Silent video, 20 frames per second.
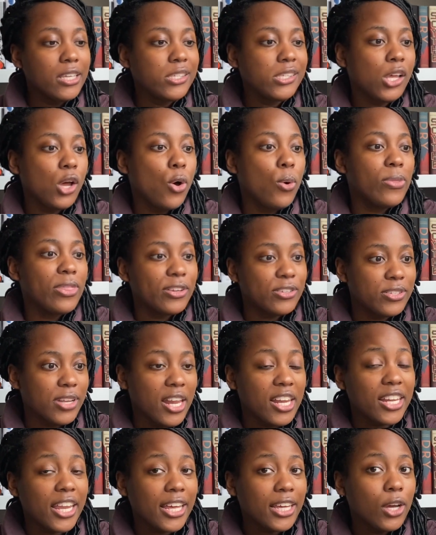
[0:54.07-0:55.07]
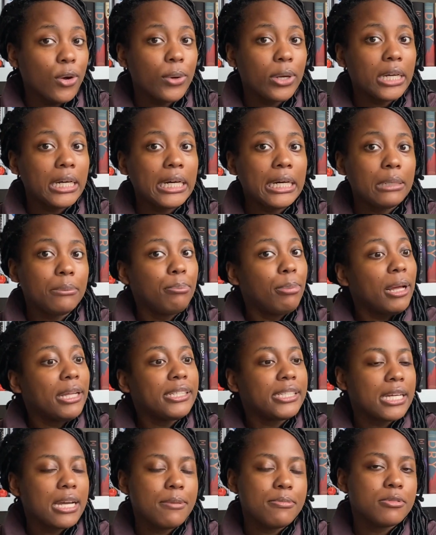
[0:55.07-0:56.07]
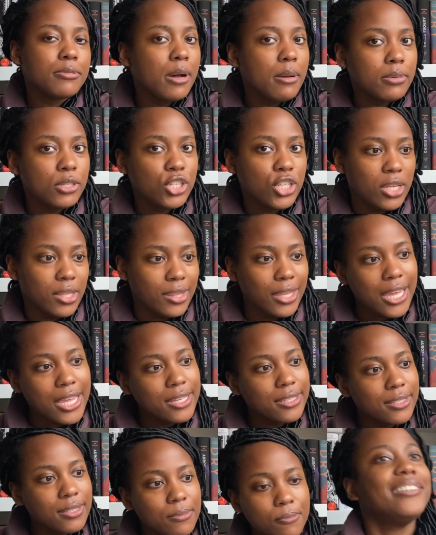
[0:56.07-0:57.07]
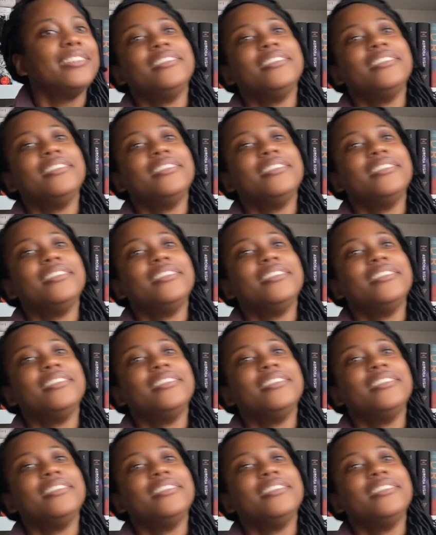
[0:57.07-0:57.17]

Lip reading: So there's not a lot going on, but a couple publishing things.